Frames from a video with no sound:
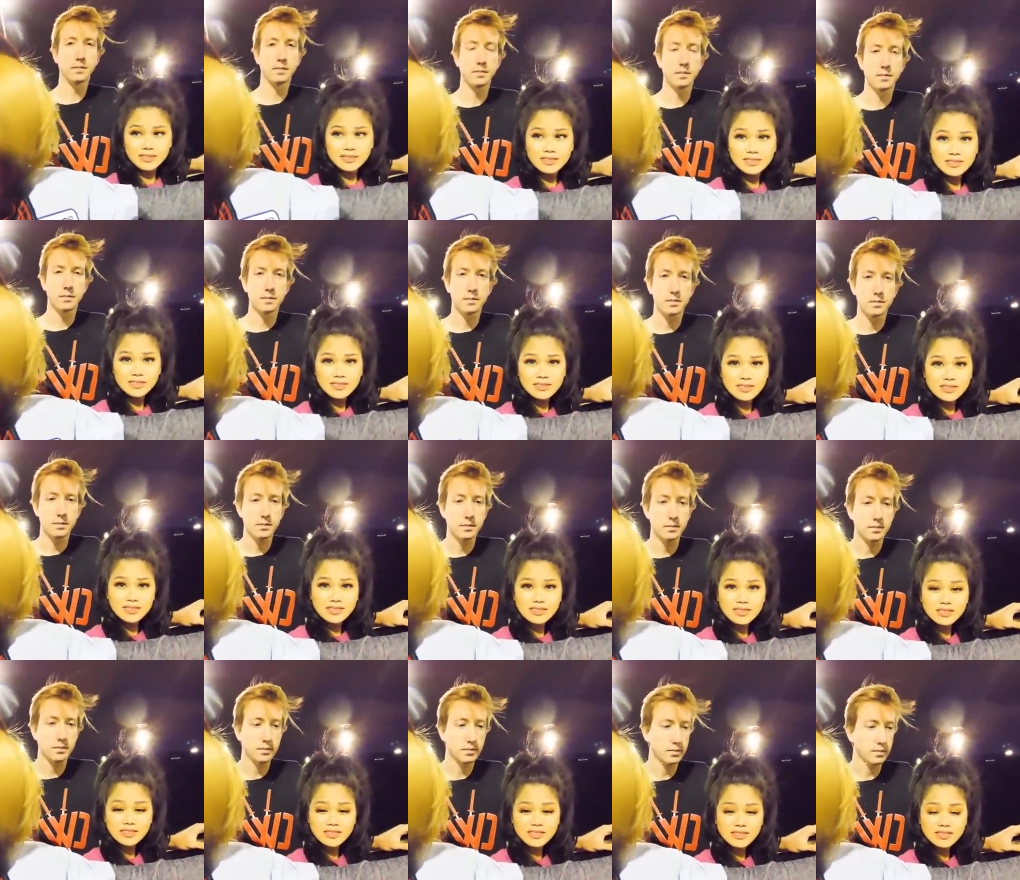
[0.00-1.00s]
Speaker 1: are powered
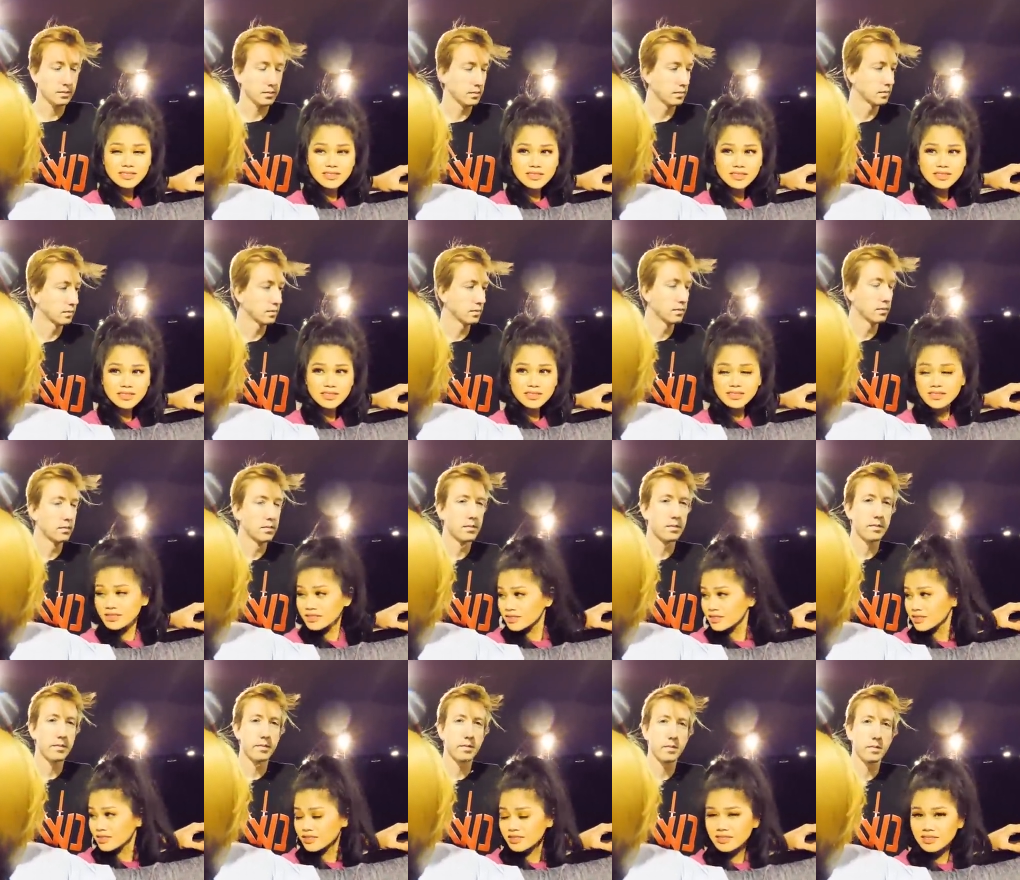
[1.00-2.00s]
by Apple
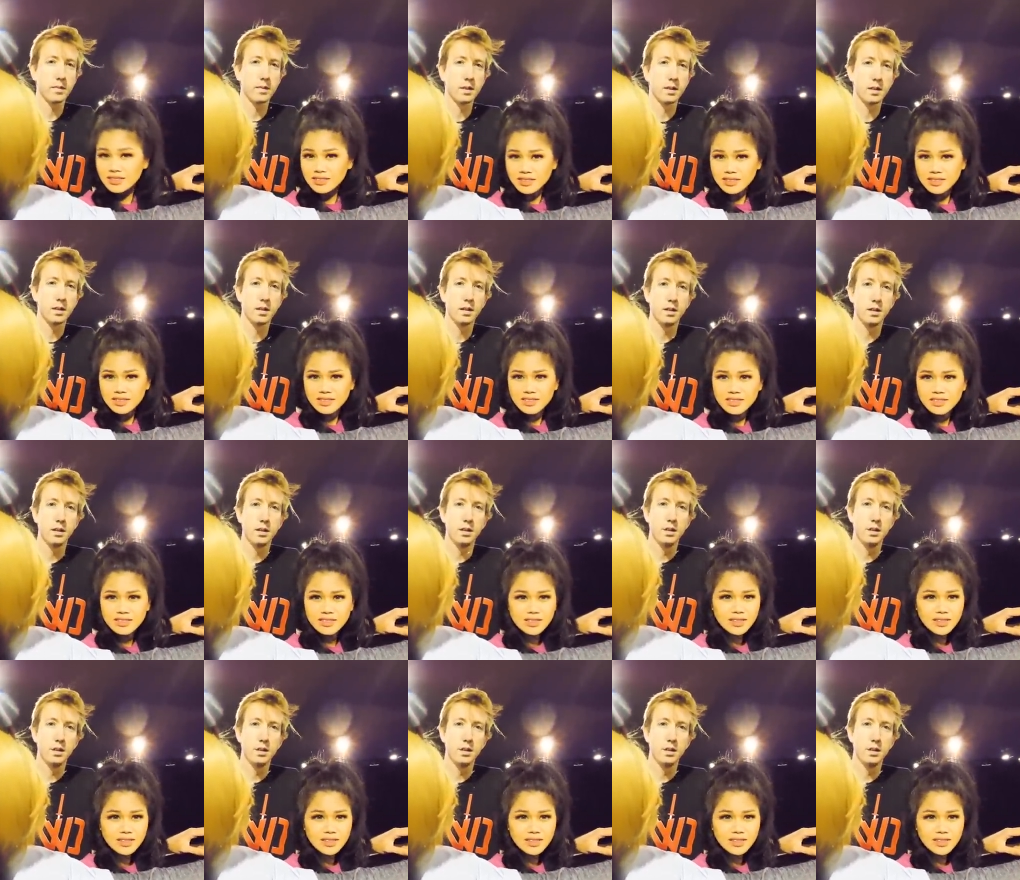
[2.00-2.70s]
laptops?